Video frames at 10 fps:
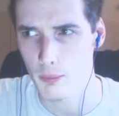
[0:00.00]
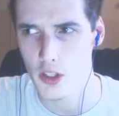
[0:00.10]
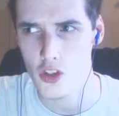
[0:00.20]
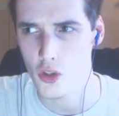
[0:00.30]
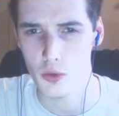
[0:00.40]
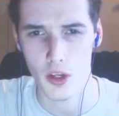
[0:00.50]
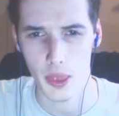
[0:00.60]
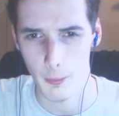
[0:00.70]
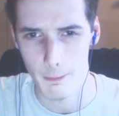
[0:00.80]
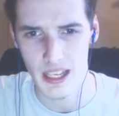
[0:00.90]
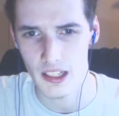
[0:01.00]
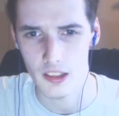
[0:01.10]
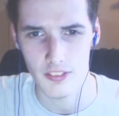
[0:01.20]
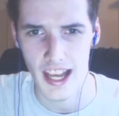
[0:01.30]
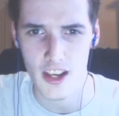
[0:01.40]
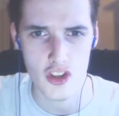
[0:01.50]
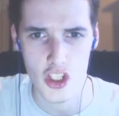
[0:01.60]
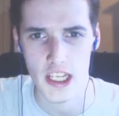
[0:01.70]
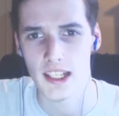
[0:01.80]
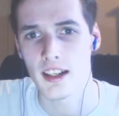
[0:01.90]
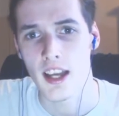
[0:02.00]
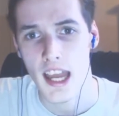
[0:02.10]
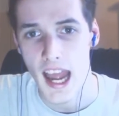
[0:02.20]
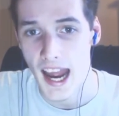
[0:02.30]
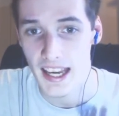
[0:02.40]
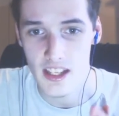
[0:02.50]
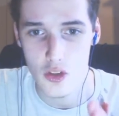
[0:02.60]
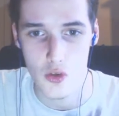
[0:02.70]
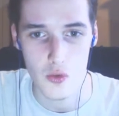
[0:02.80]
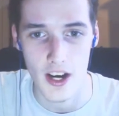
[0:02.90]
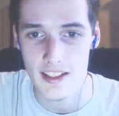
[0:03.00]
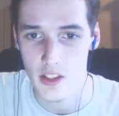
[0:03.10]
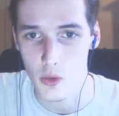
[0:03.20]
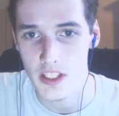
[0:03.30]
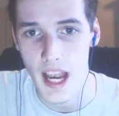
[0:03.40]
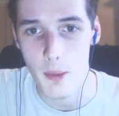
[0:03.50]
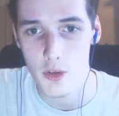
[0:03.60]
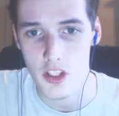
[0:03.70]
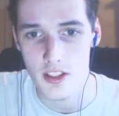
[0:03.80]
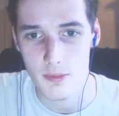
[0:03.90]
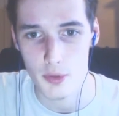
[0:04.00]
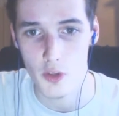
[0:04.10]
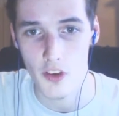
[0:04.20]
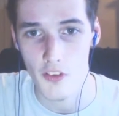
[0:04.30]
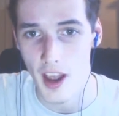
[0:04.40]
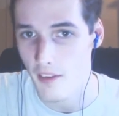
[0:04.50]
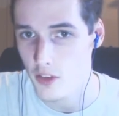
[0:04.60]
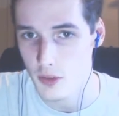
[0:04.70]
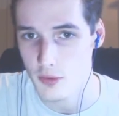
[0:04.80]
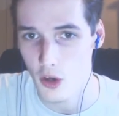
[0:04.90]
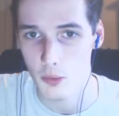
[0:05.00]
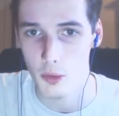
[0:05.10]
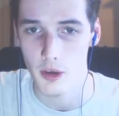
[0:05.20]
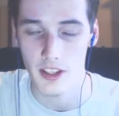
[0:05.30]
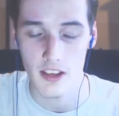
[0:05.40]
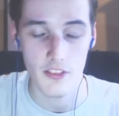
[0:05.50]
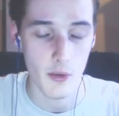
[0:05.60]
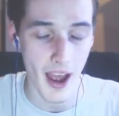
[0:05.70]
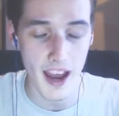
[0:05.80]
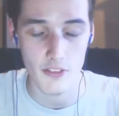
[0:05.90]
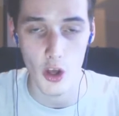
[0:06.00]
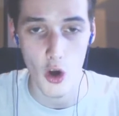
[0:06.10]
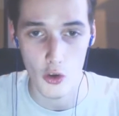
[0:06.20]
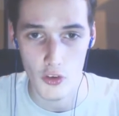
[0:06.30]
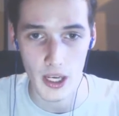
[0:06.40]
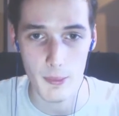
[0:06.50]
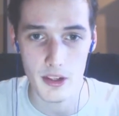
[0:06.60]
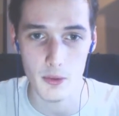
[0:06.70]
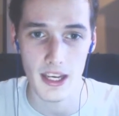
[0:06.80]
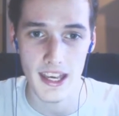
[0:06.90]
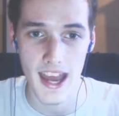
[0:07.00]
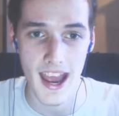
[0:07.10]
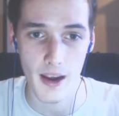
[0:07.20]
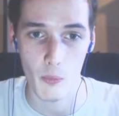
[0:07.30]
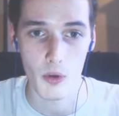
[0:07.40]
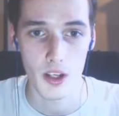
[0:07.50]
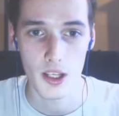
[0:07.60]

I'm pretty sure it was like the middle of last year. And it's crazy. You'll see how much he has improved if you haven't subscribed to him already. If you have not, I recommend doing it now.